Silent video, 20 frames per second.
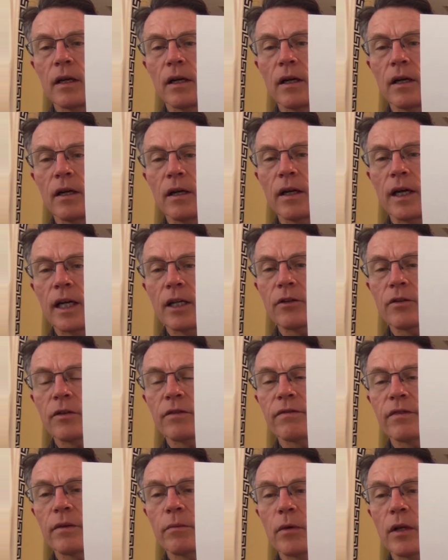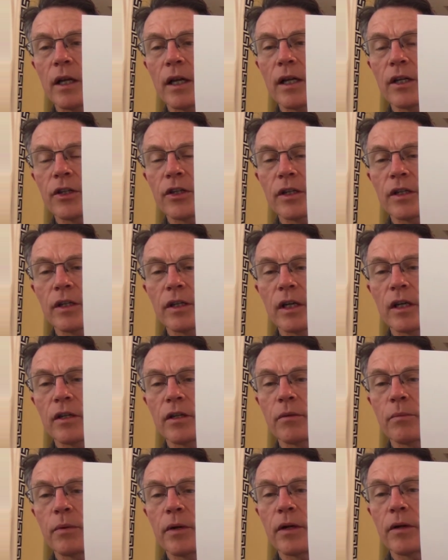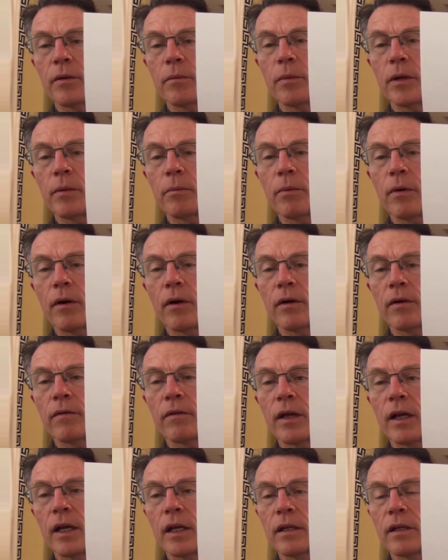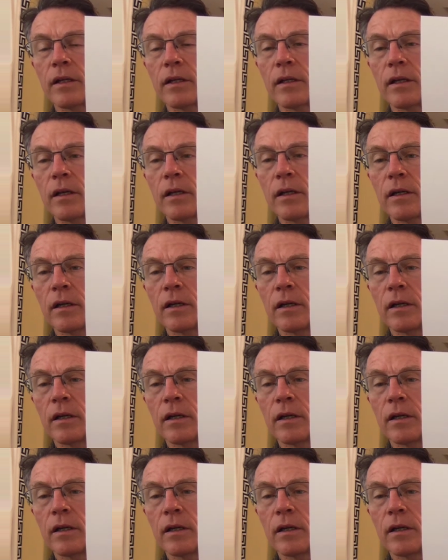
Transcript: Uh, atrial fibrillation does appear to be part of that, uh,